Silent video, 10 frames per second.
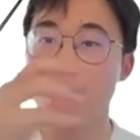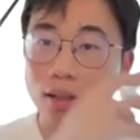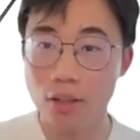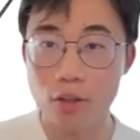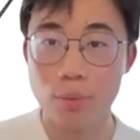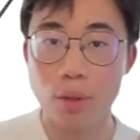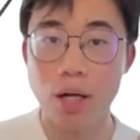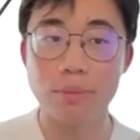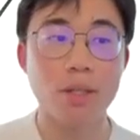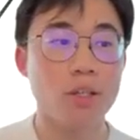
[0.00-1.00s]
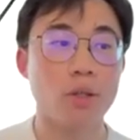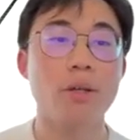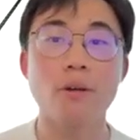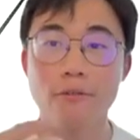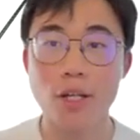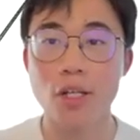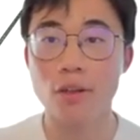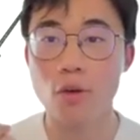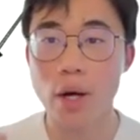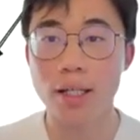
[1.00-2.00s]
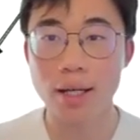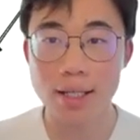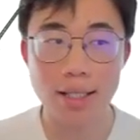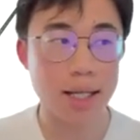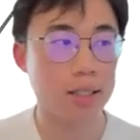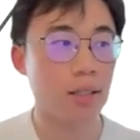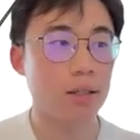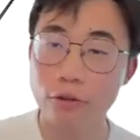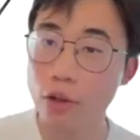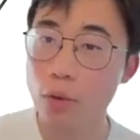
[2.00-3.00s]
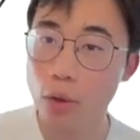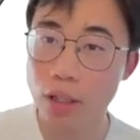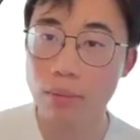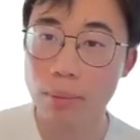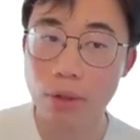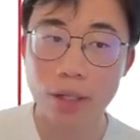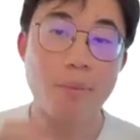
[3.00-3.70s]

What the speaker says: and the user prompt so that you're fetching the right context for the working memory.